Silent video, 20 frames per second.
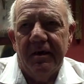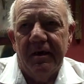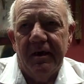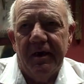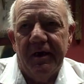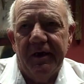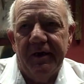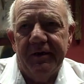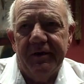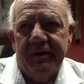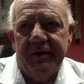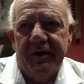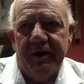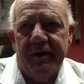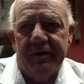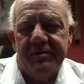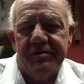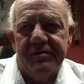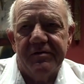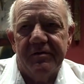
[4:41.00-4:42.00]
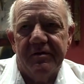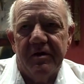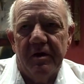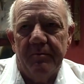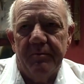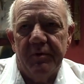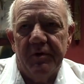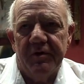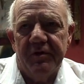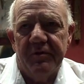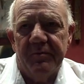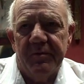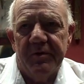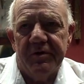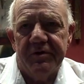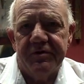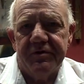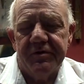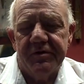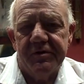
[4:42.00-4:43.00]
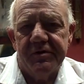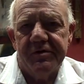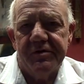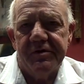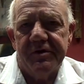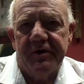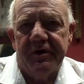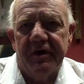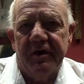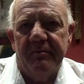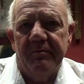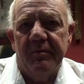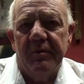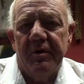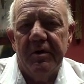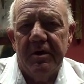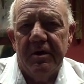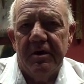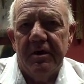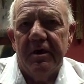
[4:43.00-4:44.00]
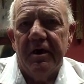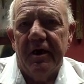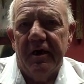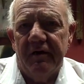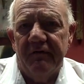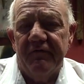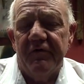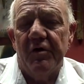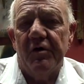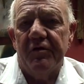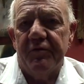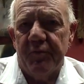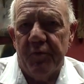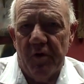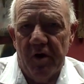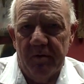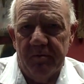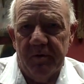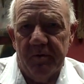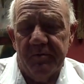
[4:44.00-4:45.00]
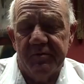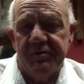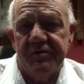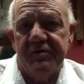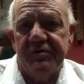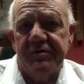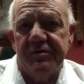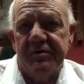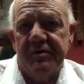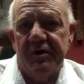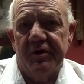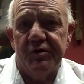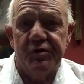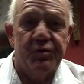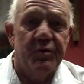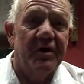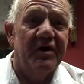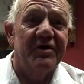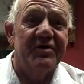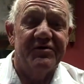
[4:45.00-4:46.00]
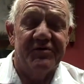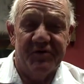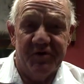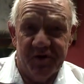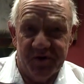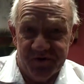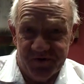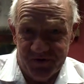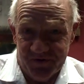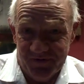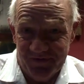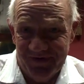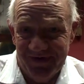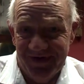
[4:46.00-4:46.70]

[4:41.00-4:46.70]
had asked a couple of the missions, and I have health problems as well as addiction.